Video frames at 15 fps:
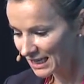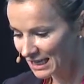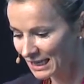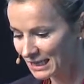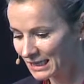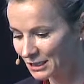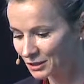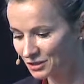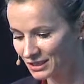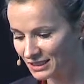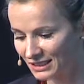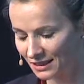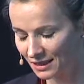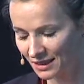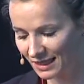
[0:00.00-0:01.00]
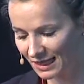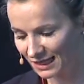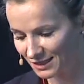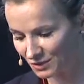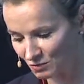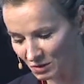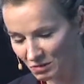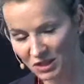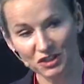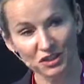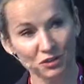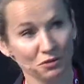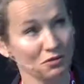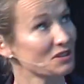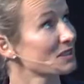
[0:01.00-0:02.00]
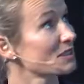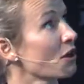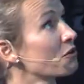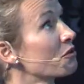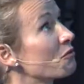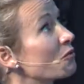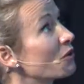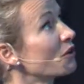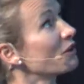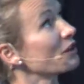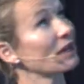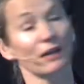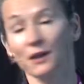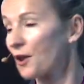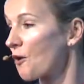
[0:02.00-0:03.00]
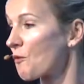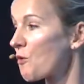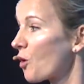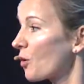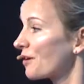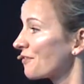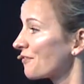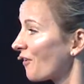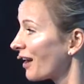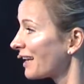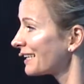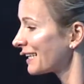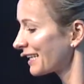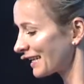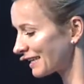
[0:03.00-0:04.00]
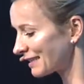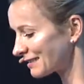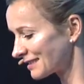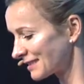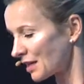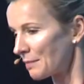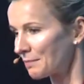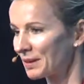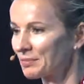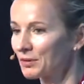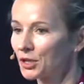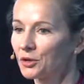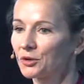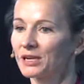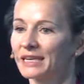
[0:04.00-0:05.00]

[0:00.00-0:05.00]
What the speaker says: And the interesting thing is, when we do this kind of work, what we're finding is people who are